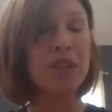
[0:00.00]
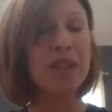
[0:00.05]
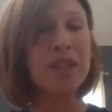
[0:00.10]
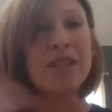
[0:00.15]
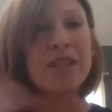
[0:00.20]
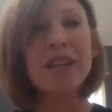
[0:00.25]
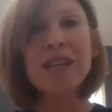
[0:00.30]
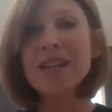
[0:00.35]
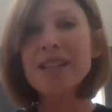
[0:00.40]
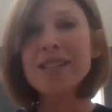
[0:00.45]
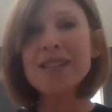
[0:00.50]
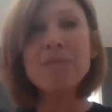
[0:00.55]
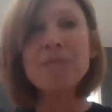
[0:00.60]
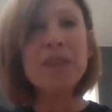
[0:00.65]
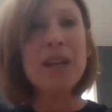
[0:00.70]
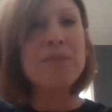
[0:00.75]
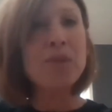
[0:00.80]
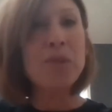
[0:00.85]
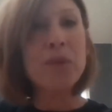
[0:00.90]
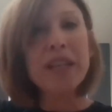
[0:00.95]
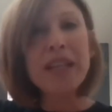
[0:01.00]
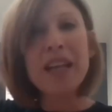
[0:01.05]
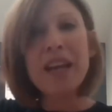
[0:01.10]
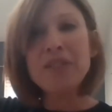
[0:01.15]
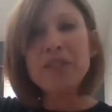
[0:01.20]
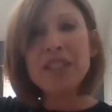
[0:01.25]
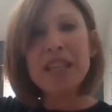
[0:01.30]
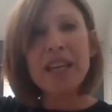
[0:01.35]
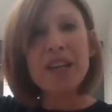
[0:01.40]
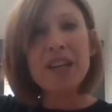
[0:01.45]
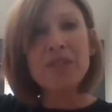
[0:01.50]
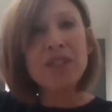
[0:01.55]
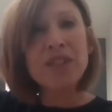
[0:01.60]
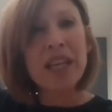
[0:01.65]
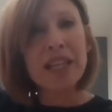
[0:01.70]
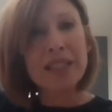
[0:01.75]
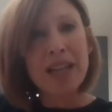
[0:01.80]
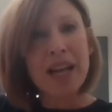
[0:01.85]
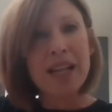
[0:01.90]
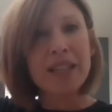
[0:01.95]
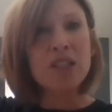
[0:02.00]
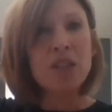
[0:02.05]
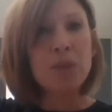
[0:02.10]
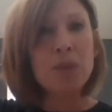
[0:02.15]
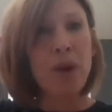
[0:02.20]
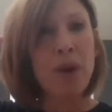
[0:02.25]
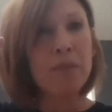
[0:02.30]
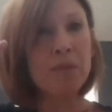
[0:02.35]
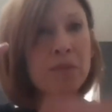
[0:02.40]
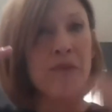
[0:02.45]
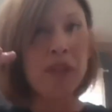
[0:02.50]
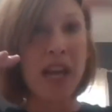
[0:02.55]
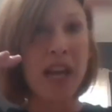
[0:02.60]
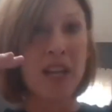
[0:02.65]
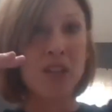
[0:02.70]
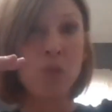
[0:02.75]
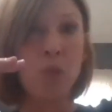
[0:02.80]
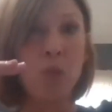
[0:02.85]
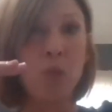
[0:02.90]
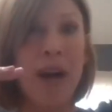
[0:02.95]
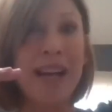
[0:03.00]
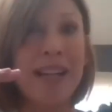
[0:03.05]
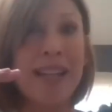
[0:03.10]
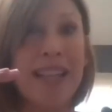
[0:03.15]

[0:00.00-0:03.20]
Because sometimes we can have a day of technology problems, as well